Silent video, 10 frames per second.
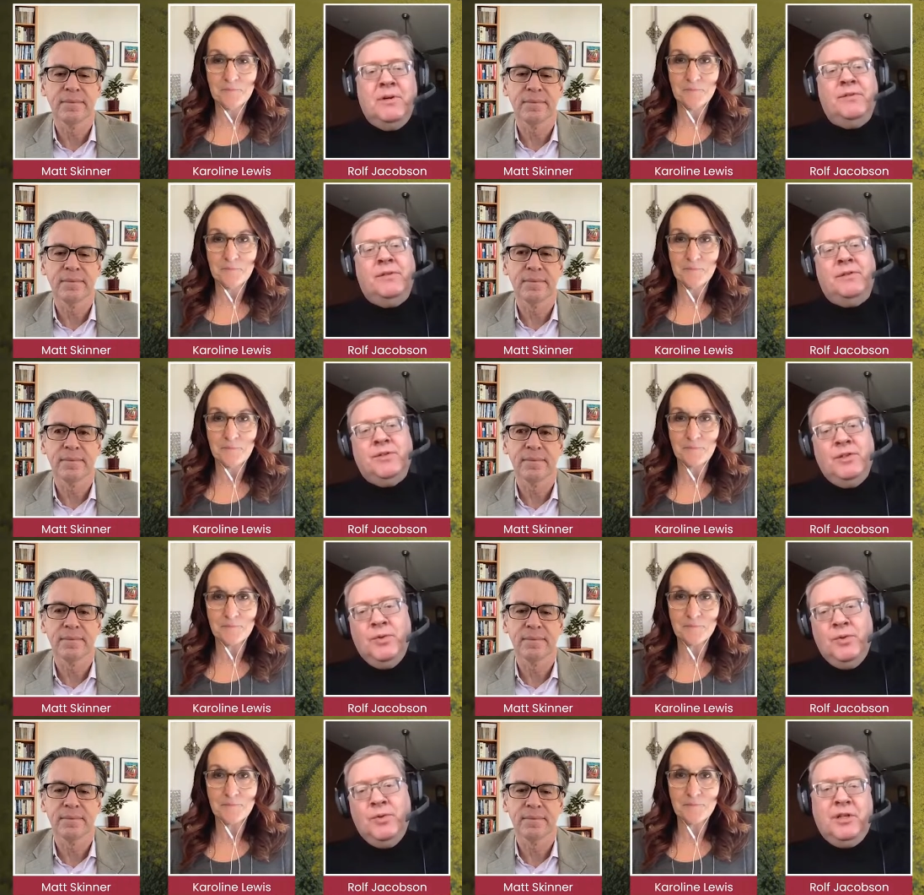Speaker 1: my birth. It's
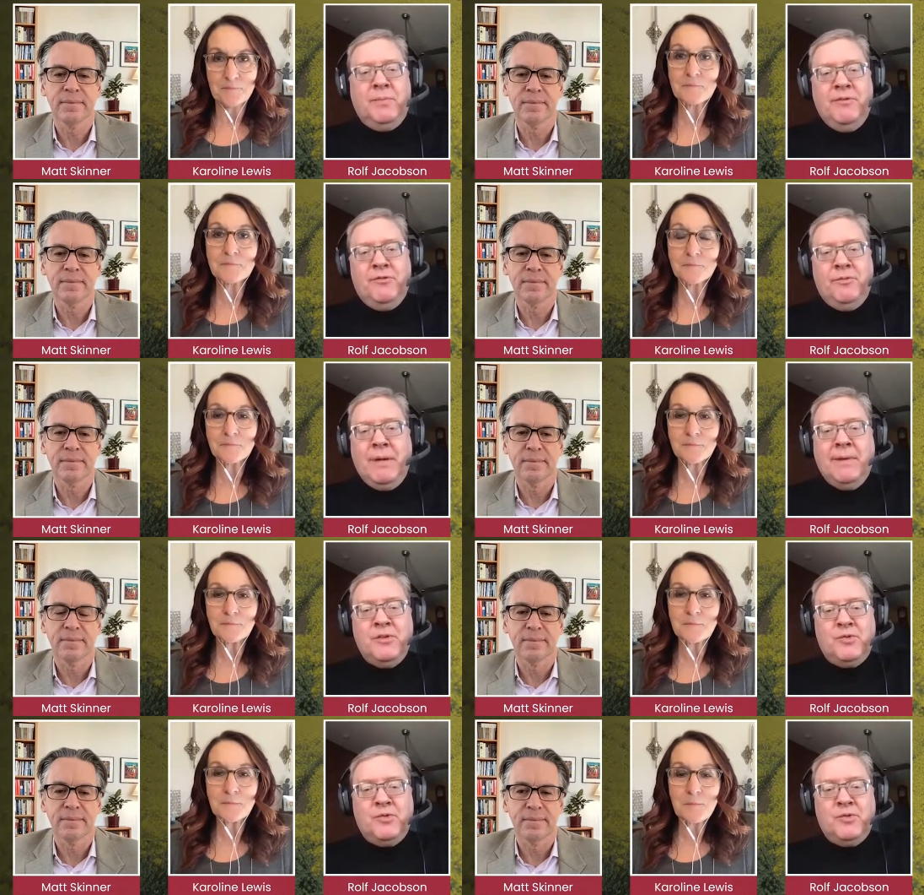you who took me from my
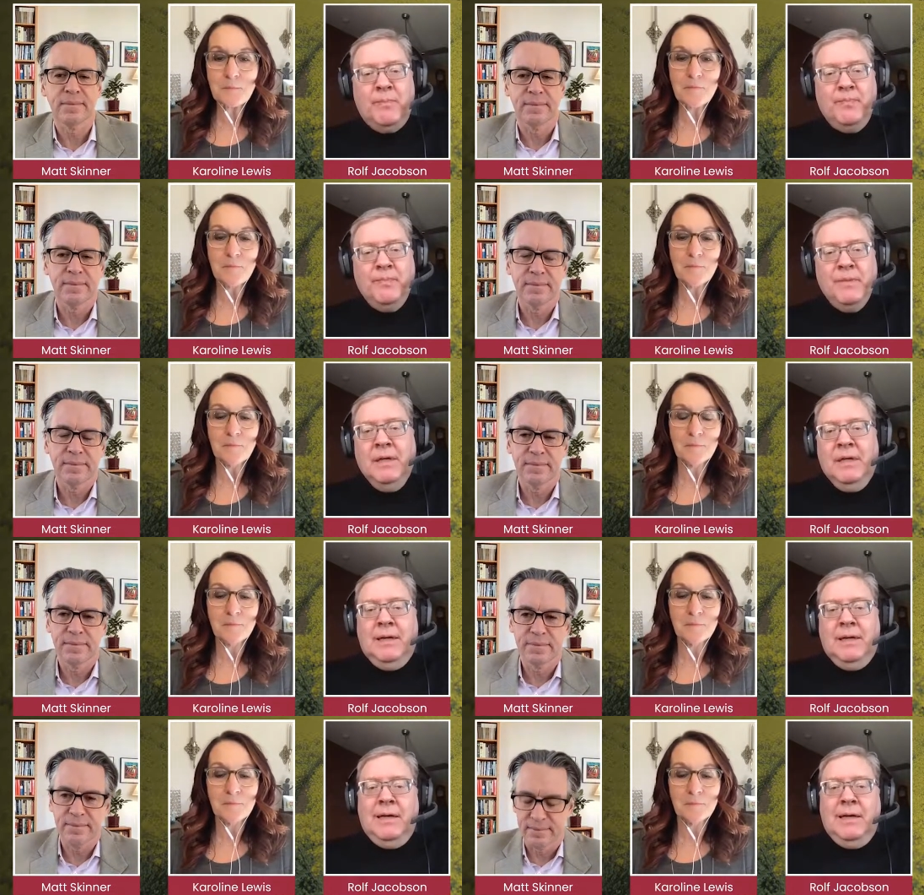mother's womb.
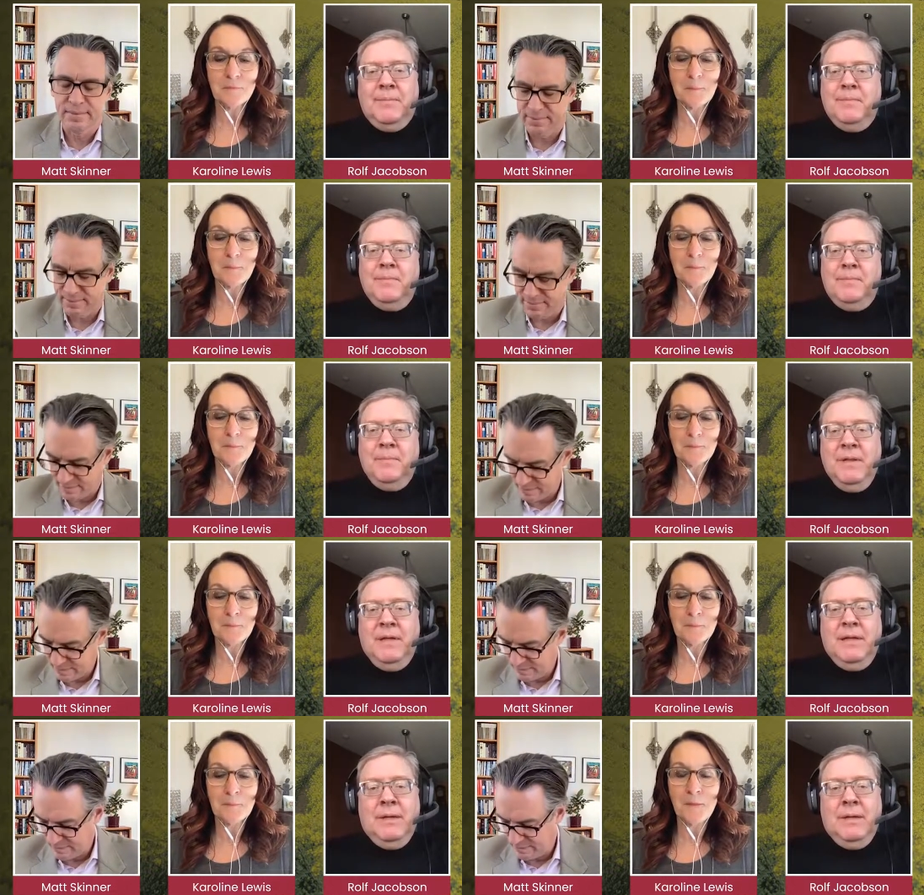Um,
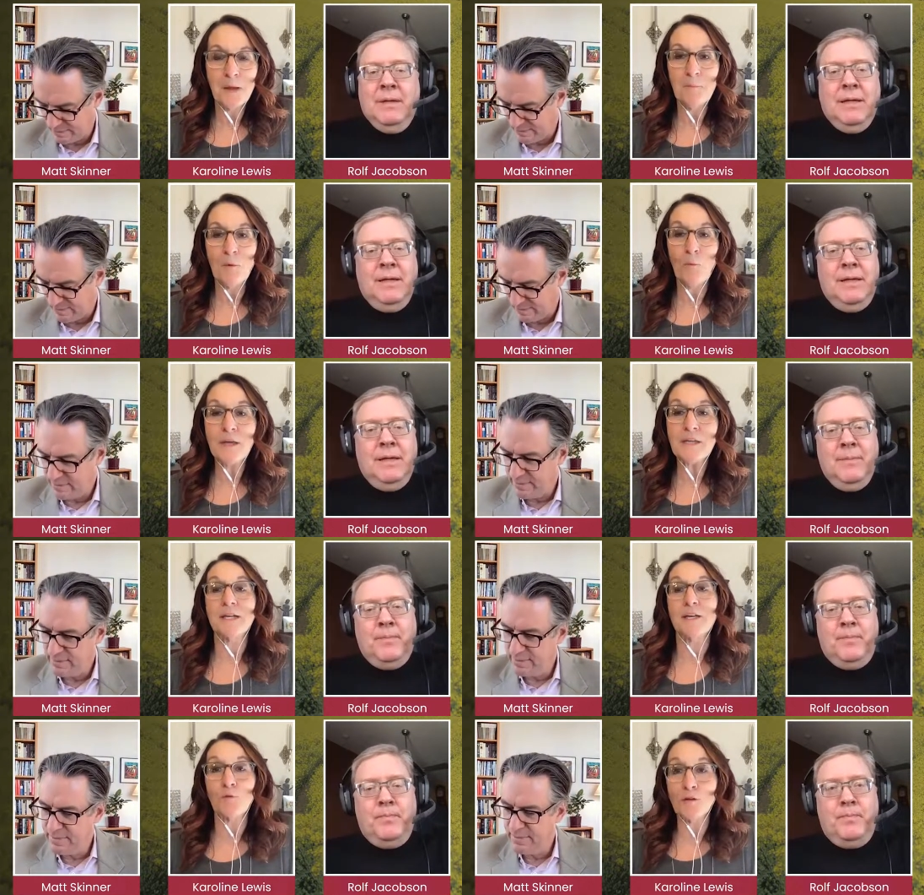
Speaker 2: But wait a
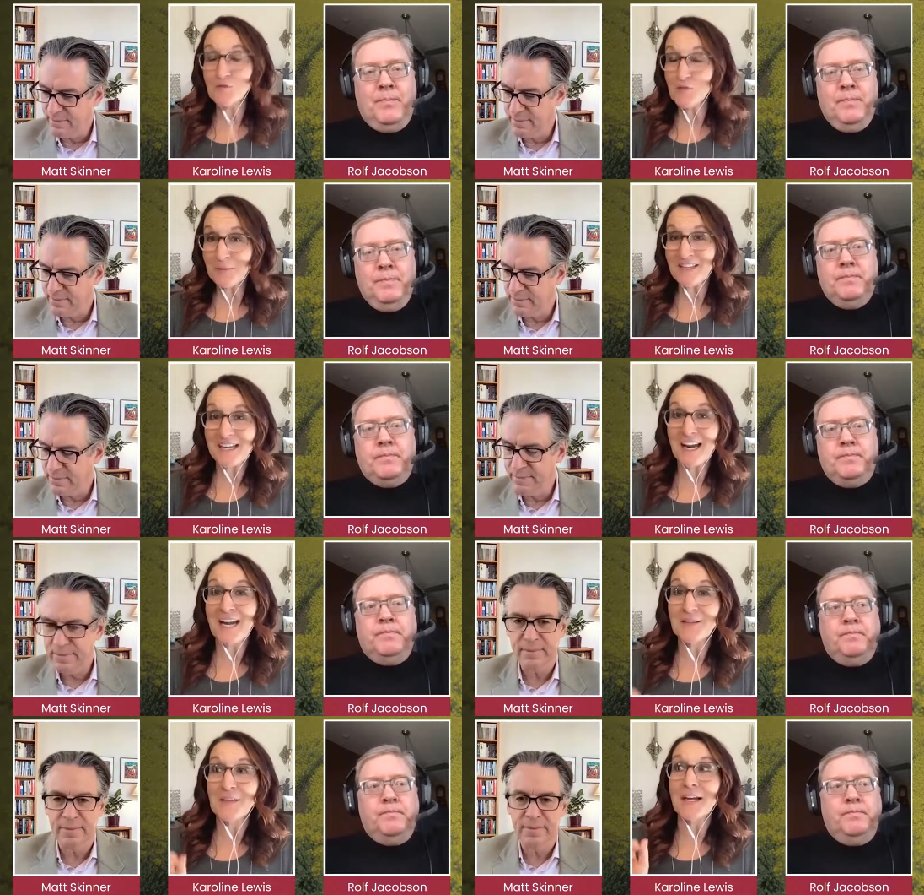second, Rolf, do you mean that
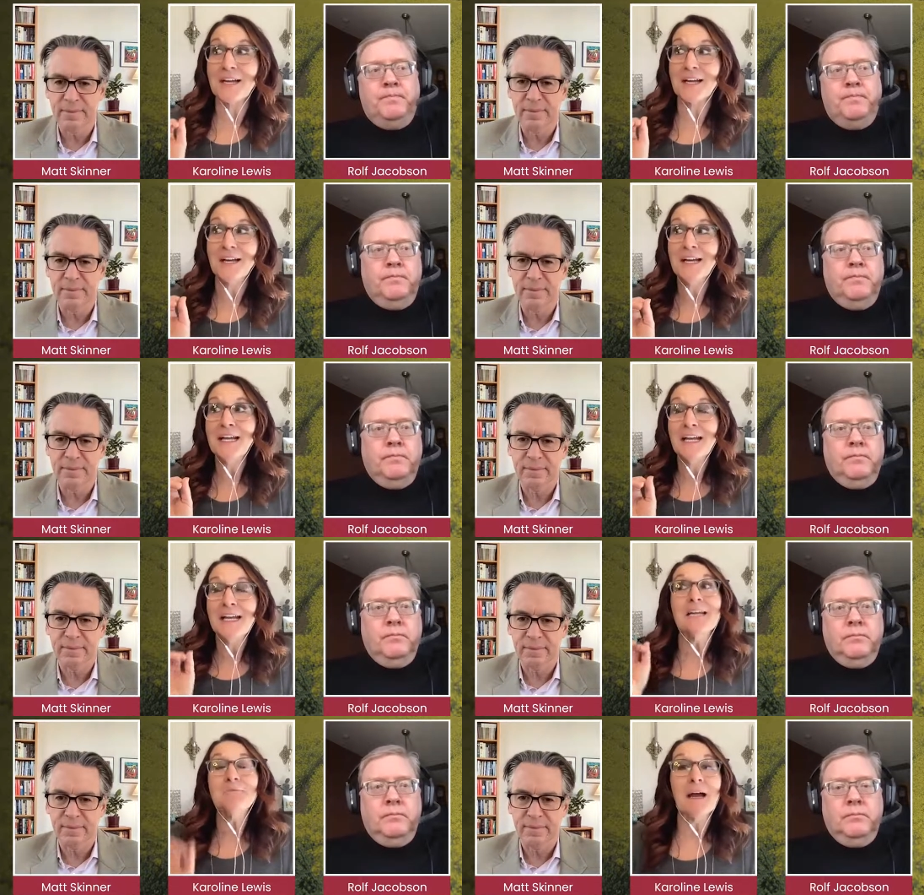I, like,
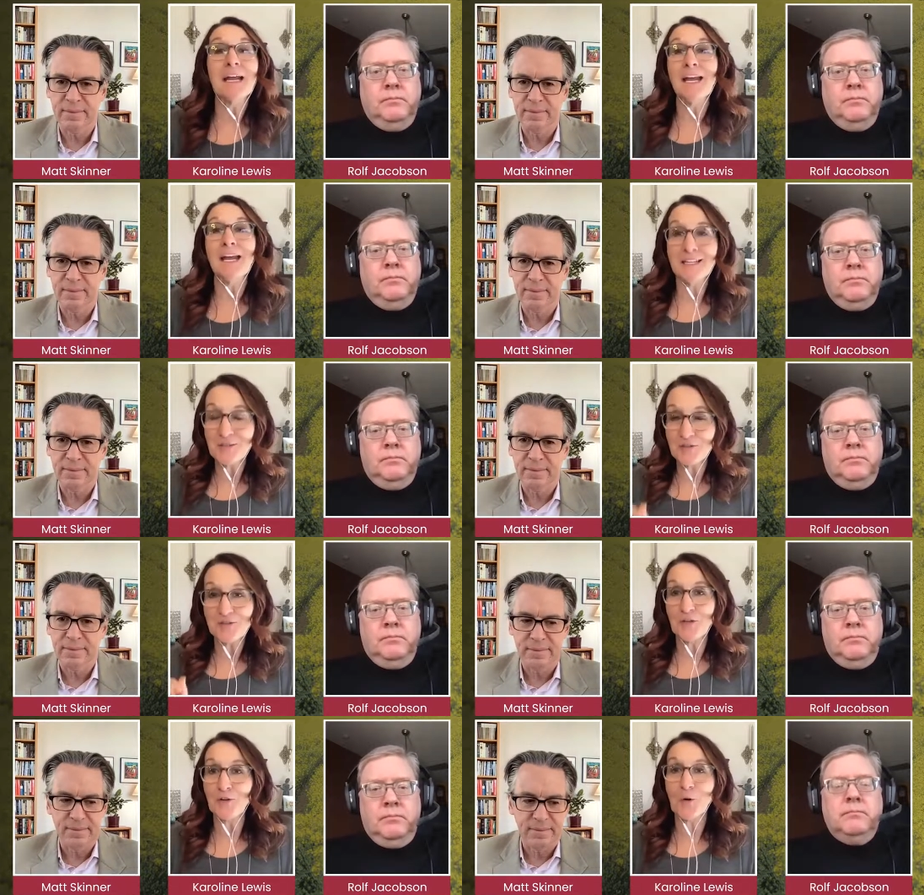in my answer to
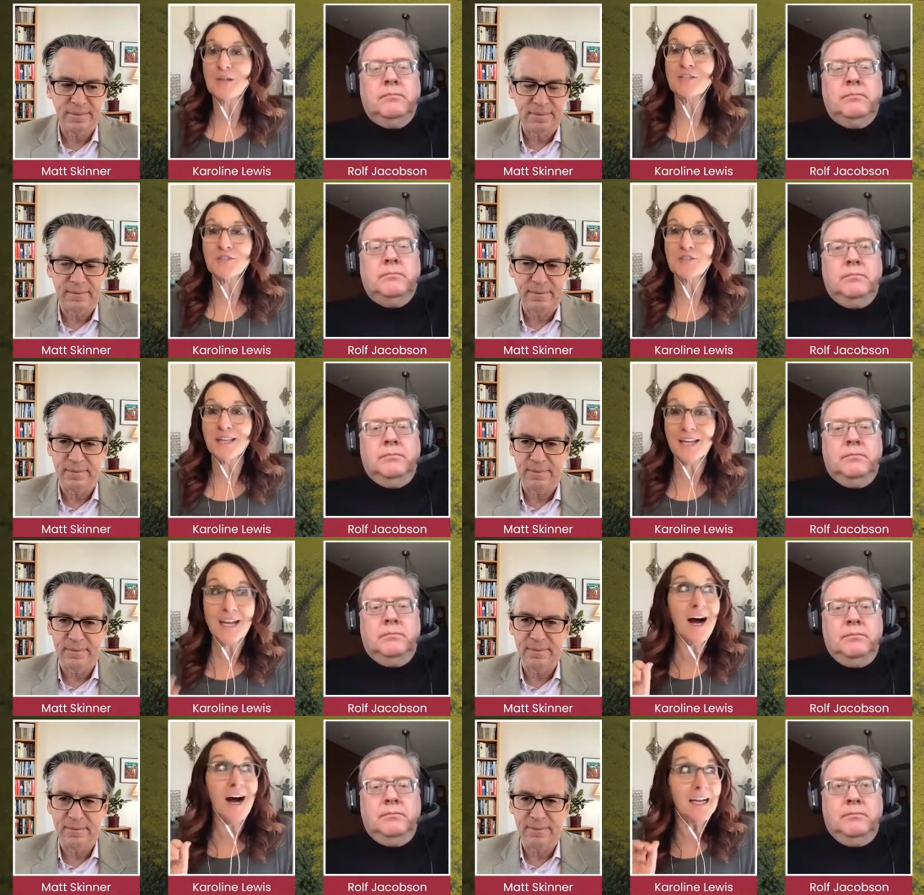your question, like,
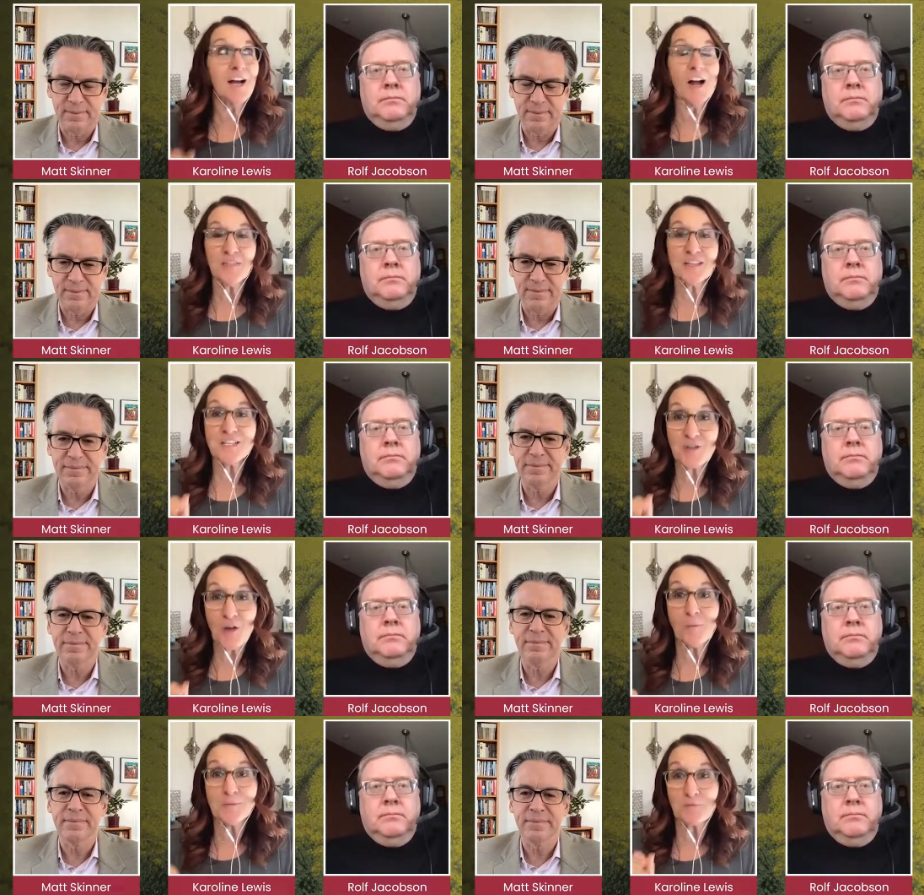I got the Psalms